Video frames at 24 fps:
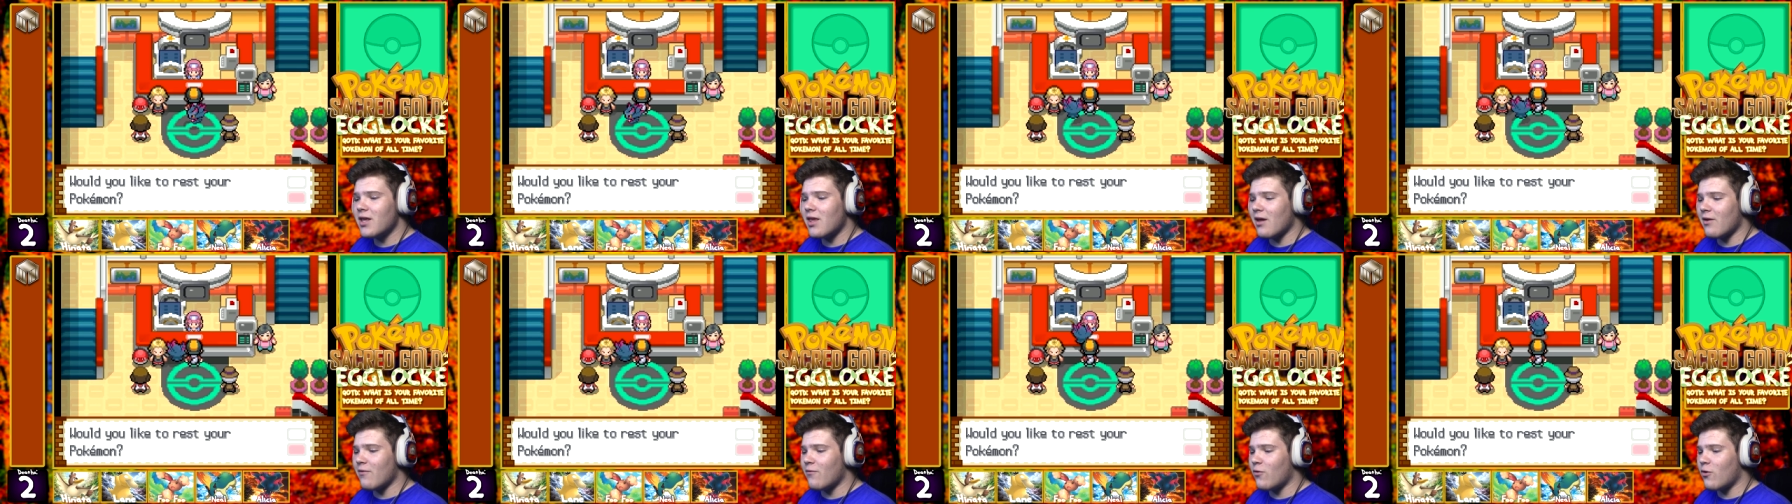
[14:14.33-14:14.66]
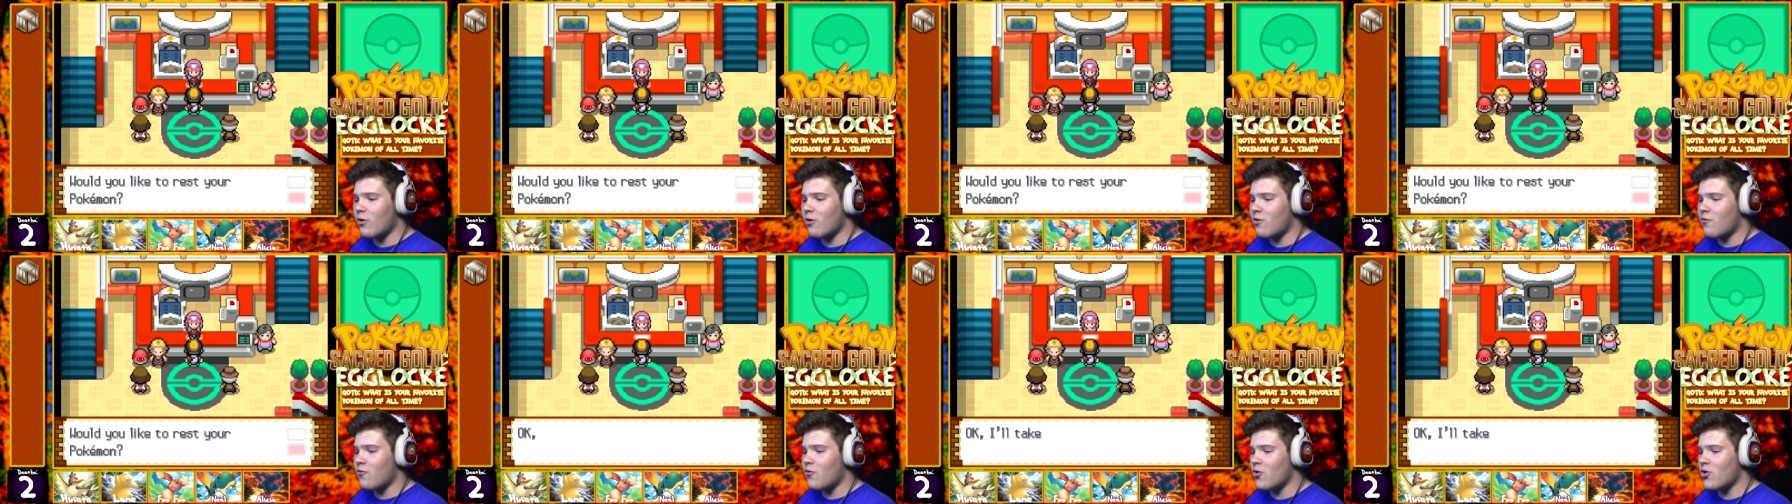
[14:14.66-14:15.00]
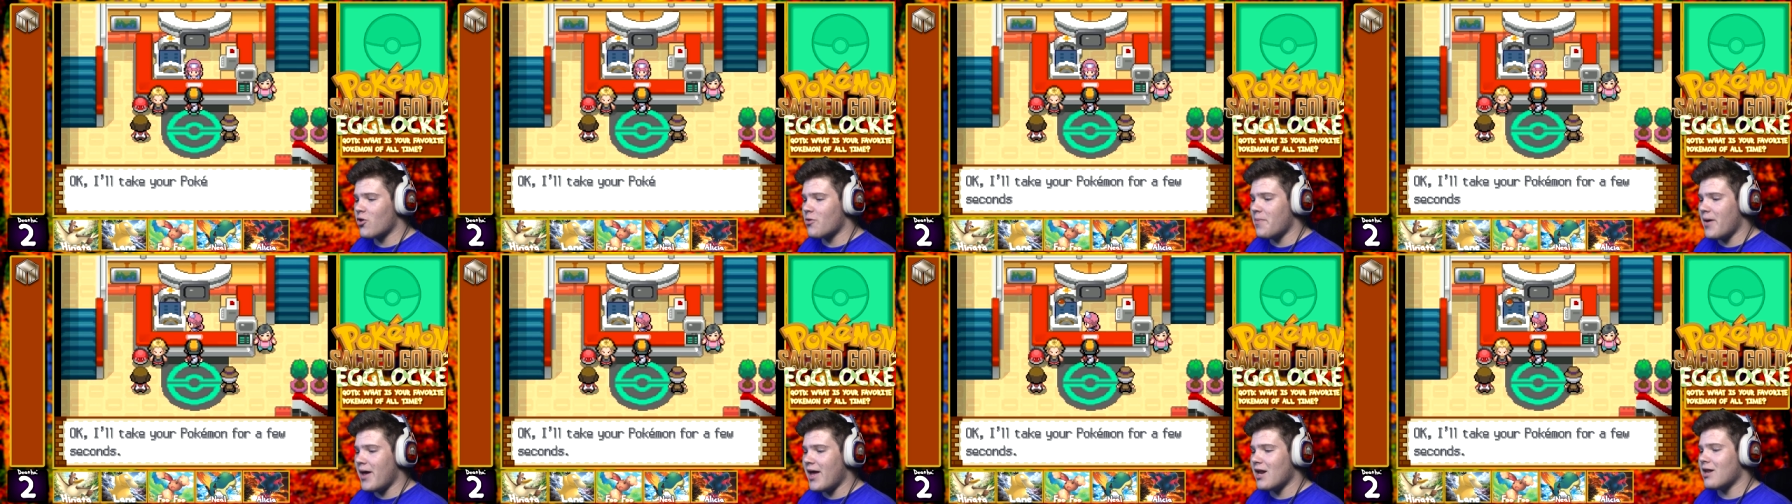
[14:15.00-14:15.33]
in for its
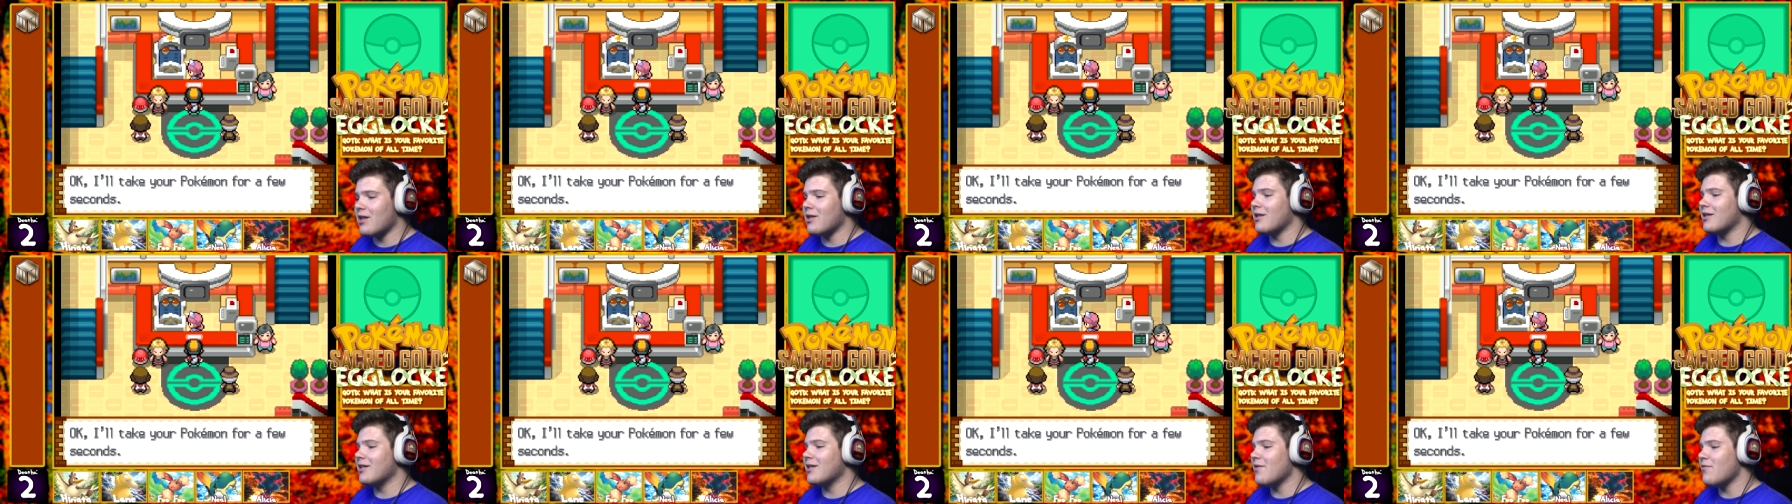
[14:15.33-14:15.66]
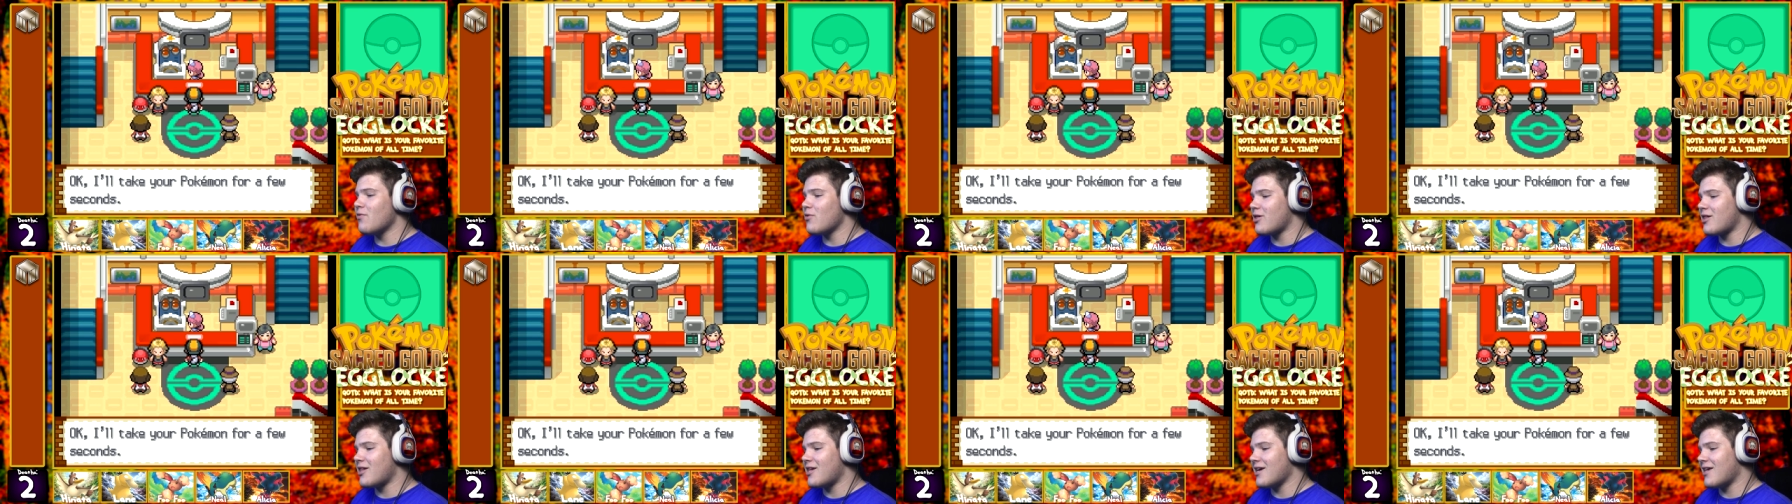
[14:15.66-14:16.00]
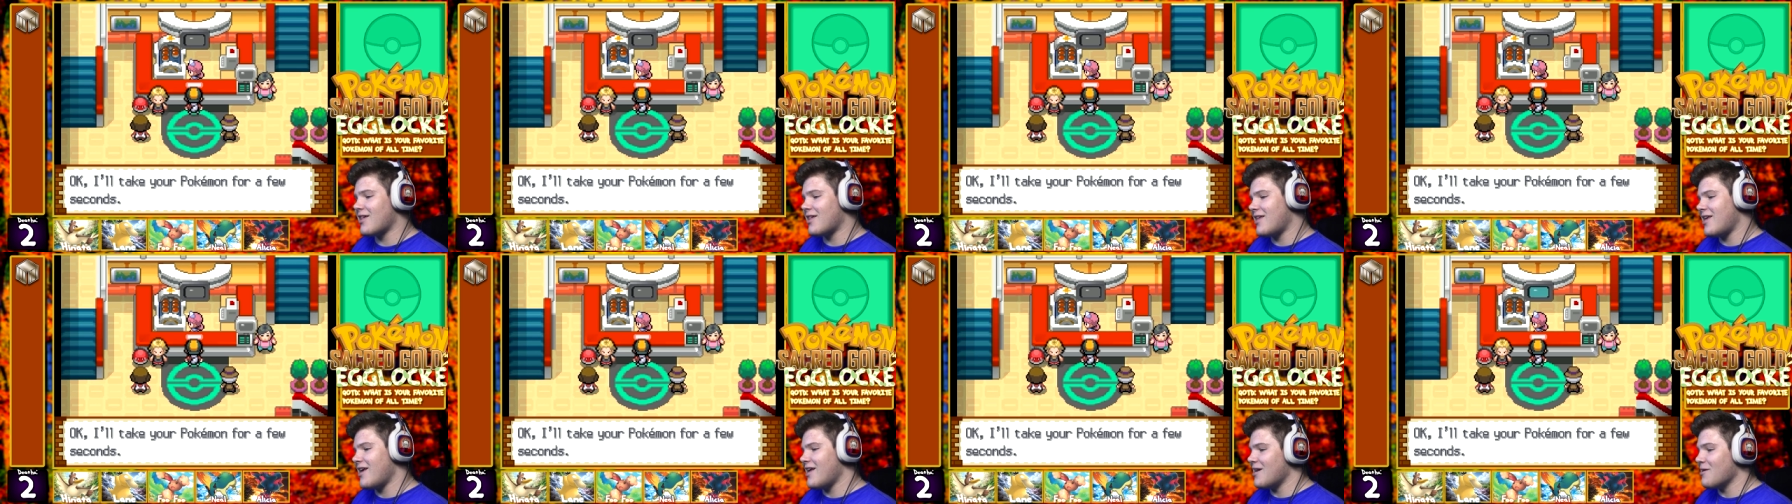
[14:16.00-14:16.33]
first battle at level
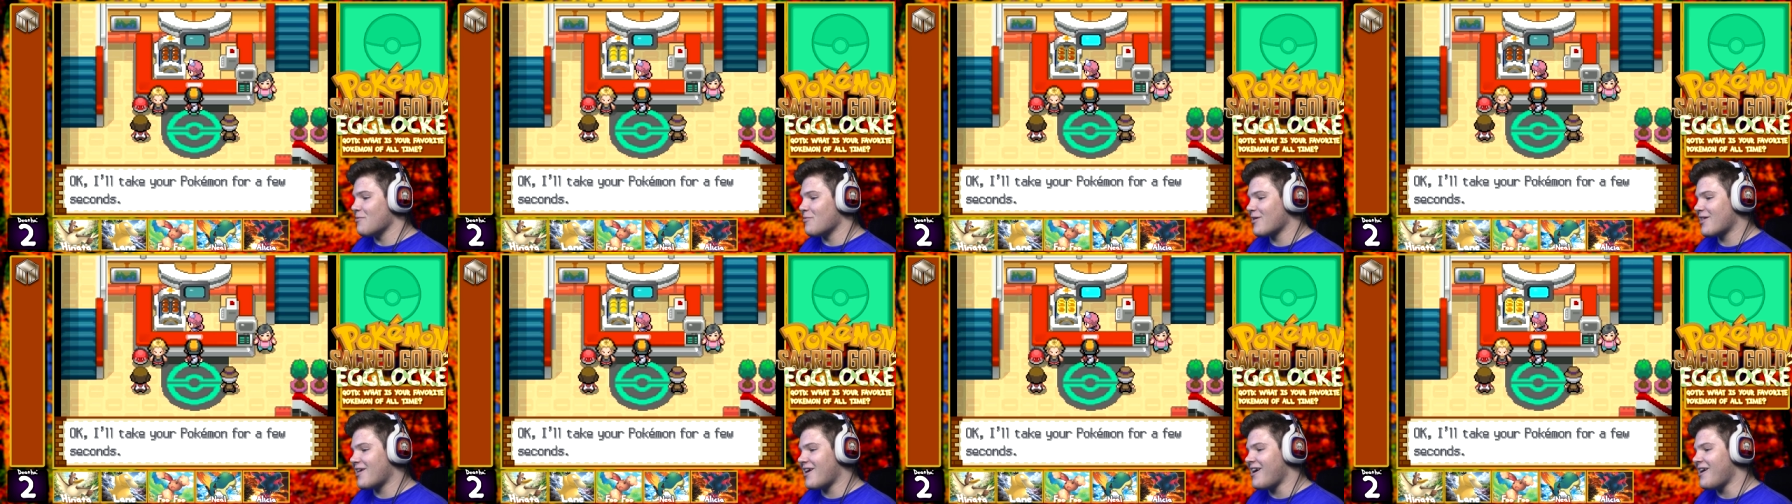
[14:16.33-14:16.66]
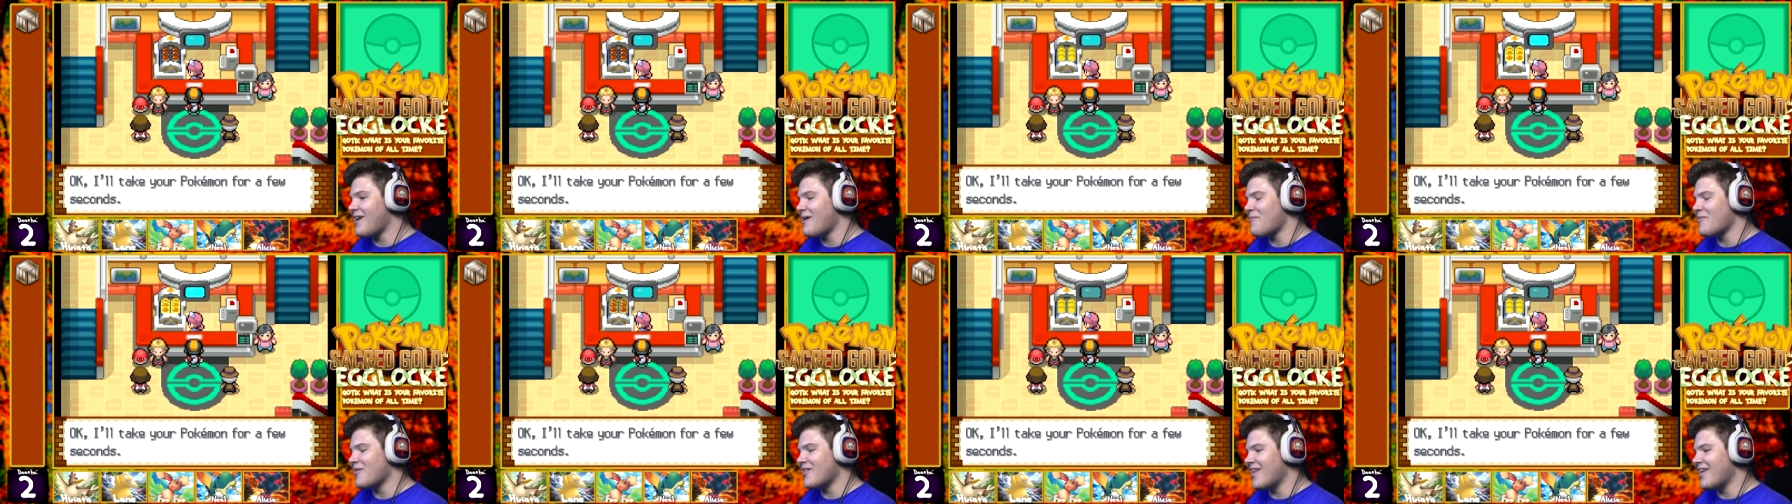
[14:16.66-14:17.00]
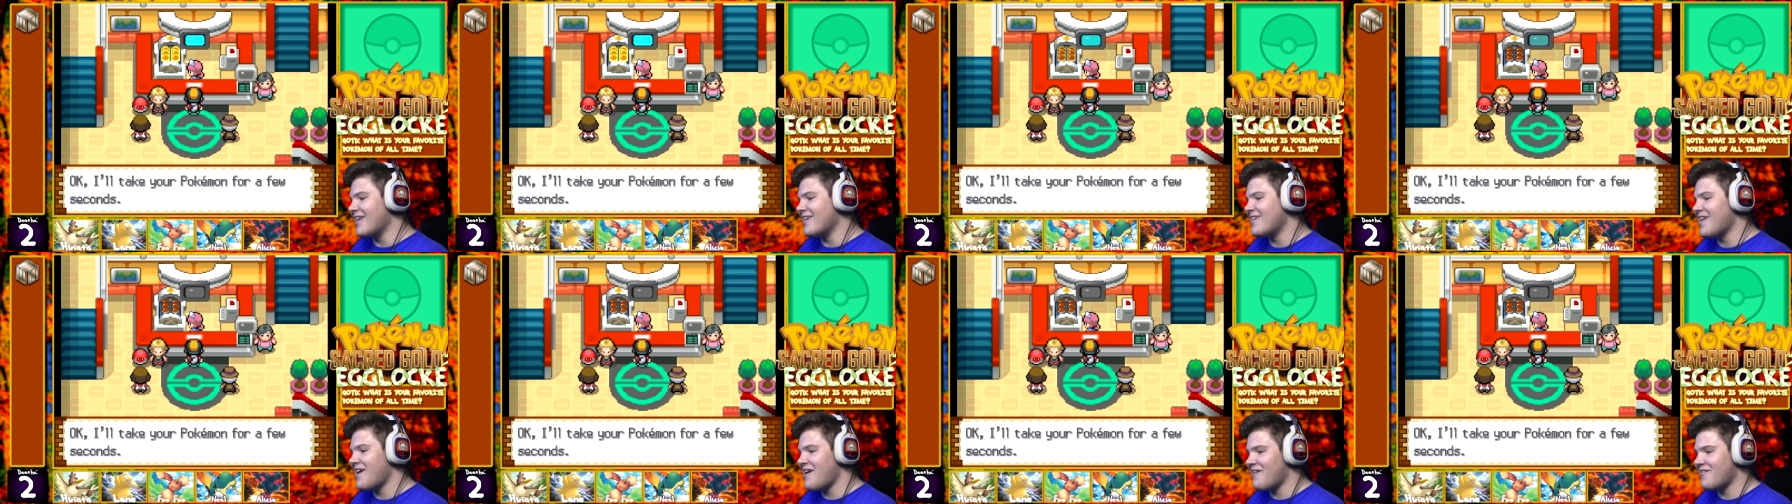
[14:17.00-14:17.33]
16. It was caught up with the
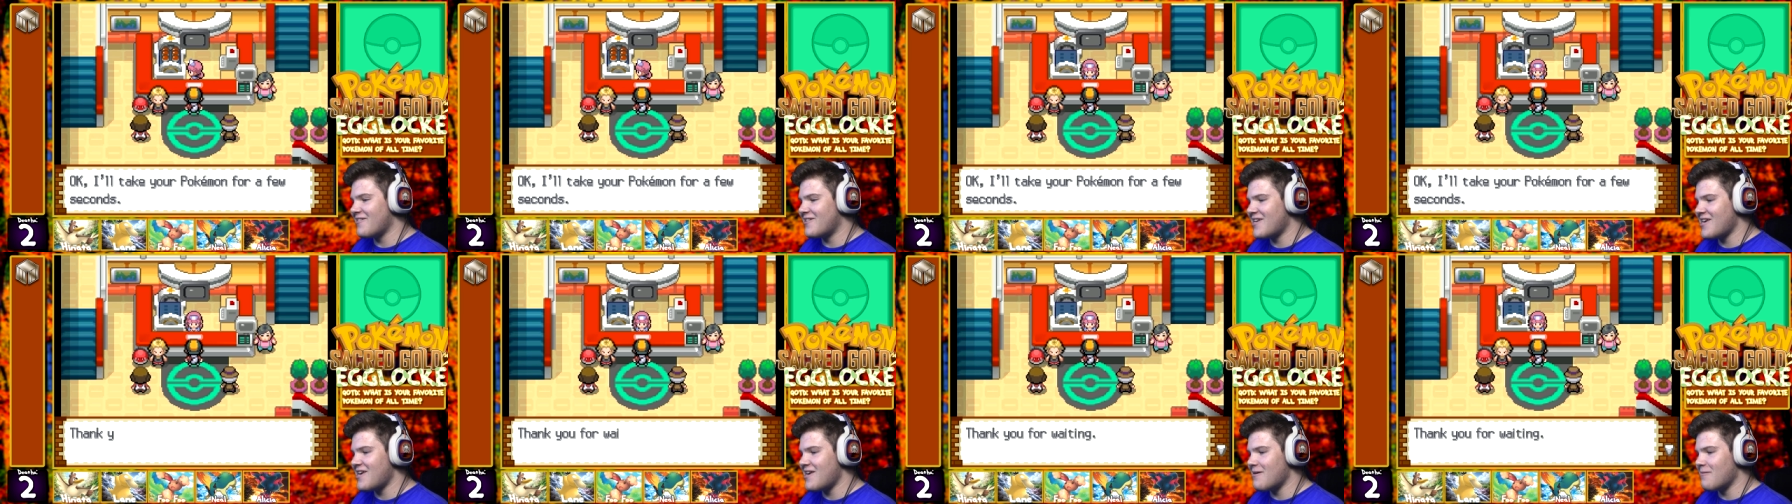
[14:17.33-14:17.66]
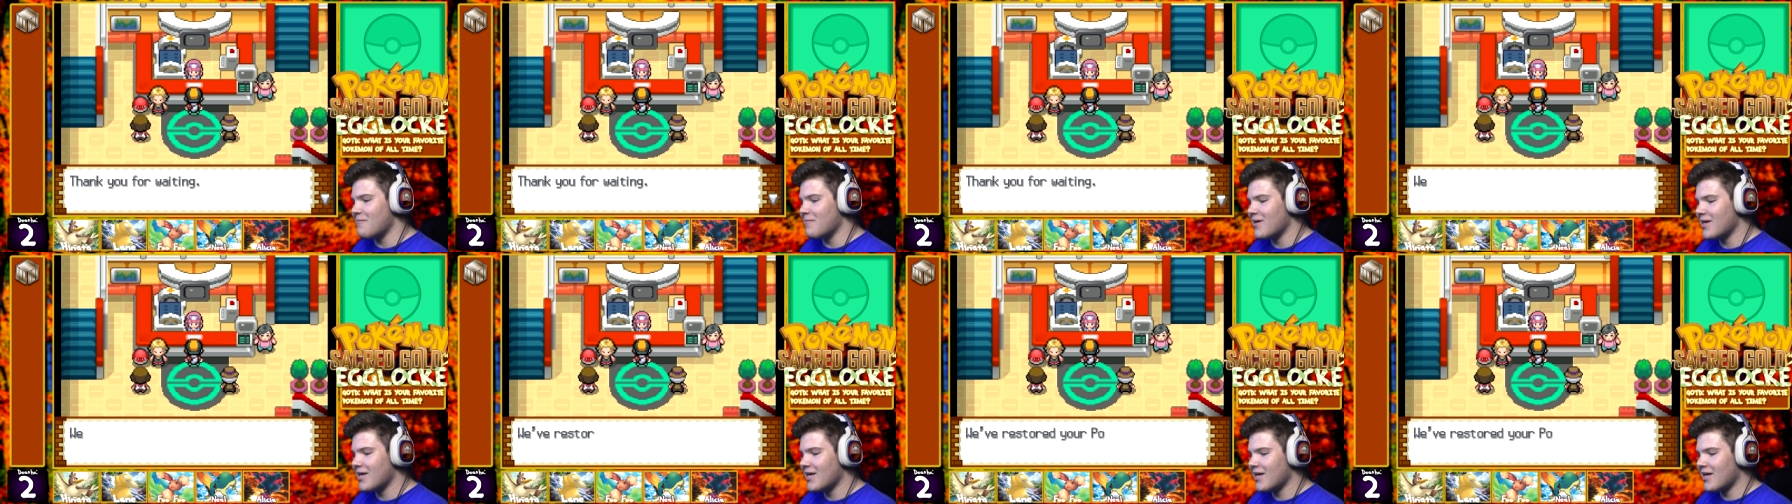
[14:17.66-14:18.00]
entire team.